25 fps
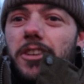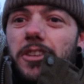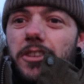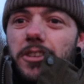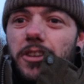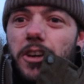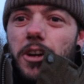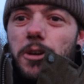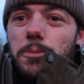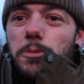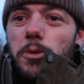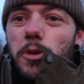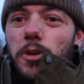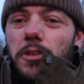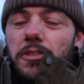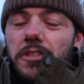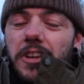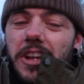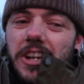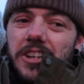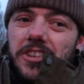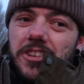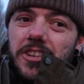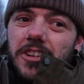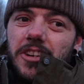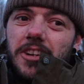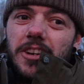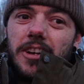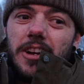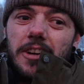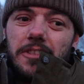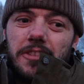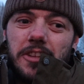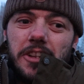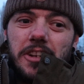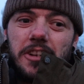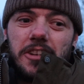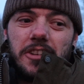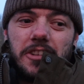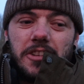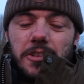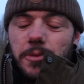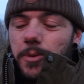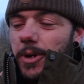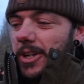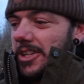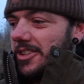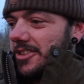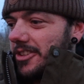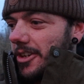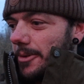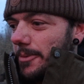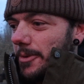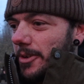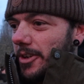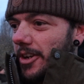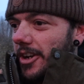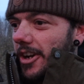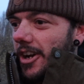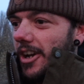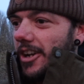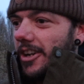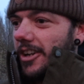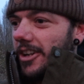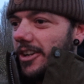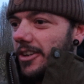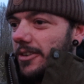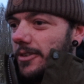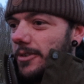No more fish other than the one Simon got earlier.